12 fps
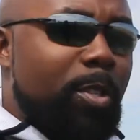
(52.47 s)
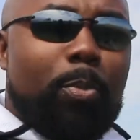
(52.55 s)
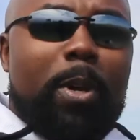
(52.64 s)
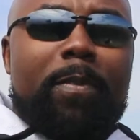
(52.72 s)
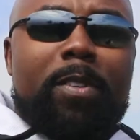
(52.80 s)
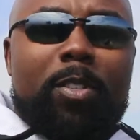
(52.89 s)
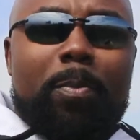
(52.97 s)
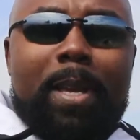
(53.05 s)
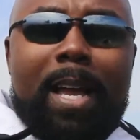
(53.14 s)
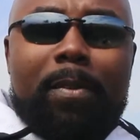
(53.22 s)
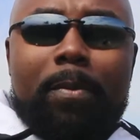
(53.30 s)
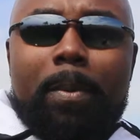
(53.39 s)
a privilege to be
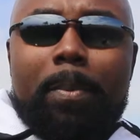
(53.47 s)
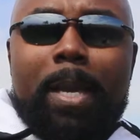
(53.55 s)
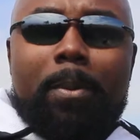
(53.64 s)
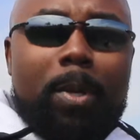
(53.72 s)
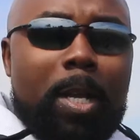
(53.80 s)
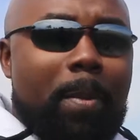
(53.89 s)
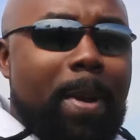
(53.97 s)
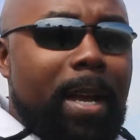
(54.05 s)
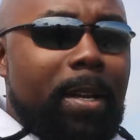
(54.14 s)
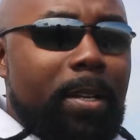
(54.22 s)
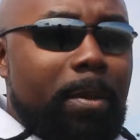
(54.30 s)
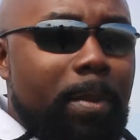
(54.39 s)
able to come
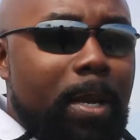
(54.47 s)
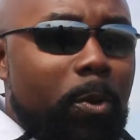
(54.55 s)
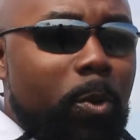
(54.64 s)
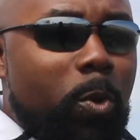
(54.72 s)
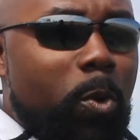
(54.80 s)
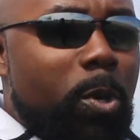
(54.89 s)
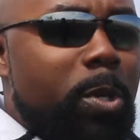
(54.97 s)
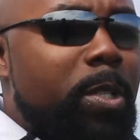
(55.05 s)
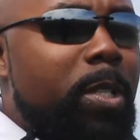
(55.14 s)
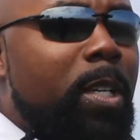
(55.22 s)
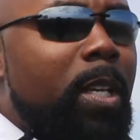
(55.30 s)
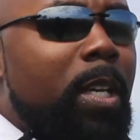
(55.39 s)
out here and be on the course,